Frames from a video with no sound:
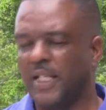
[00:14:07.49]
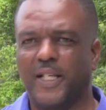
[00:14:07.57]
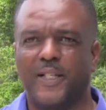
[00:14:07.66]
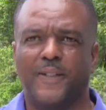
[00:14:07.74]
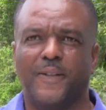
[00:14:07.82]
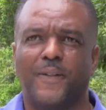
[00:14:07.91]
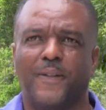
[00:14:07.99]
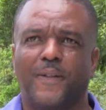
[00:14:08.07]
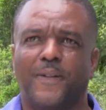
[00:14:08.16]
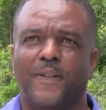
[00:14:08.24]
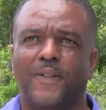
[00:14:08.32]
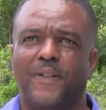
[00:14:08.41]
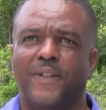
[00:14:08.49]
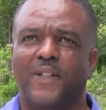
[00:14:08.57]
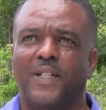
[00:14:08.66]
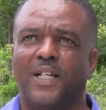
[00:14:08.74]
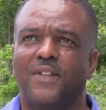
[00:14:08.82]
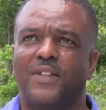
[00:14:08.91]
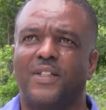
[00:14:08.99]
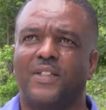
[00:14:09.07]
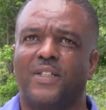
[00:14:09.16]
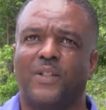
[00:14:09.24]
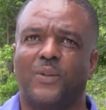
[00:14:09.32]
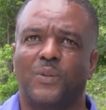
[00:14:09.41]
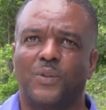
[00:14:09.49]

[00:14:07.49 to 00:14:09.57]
And I think that